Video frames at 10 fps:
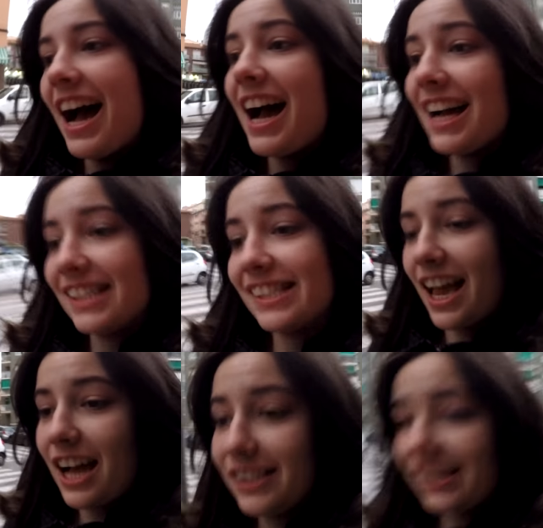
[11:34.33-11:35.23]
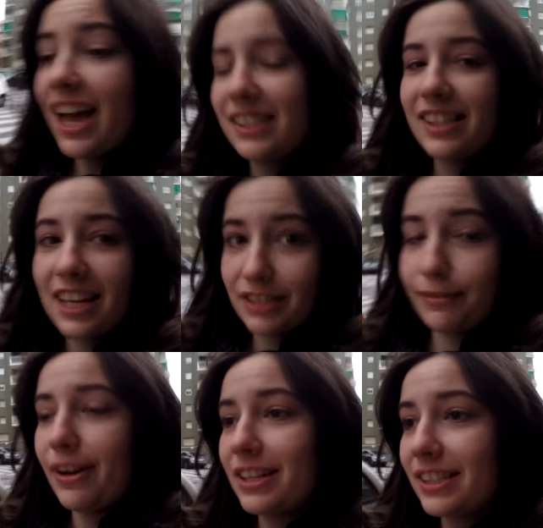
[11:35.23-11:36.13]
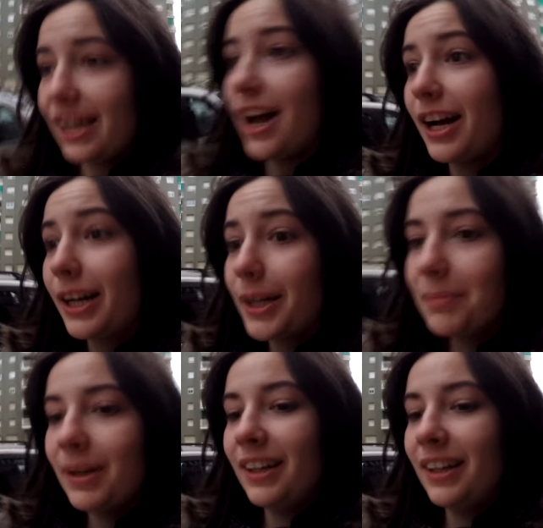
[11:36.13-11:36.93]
And I just had such a fun time.